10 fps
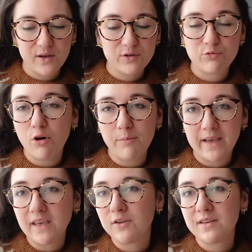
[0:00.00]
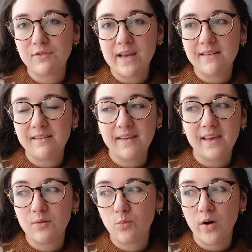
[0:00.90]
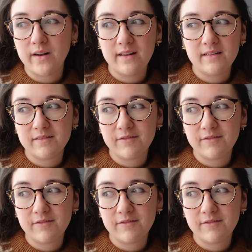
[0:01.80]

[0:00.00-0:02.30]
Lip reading: Drop my increase rate to like 1 in